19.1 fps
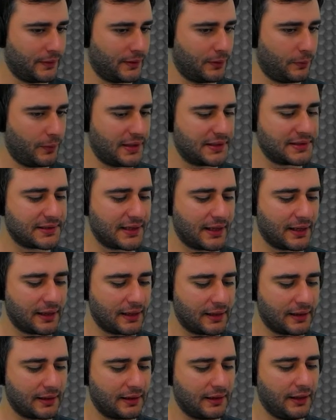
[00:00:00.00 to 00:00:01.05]
We
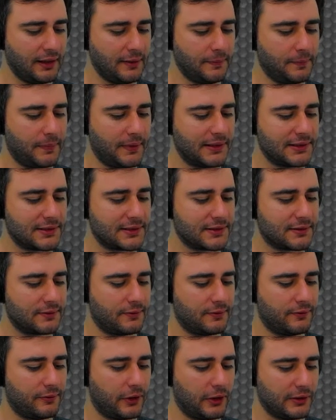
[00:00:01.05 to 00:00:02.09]
say keep is
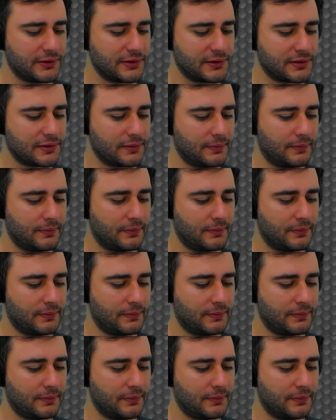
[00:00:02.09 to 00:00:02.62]
false,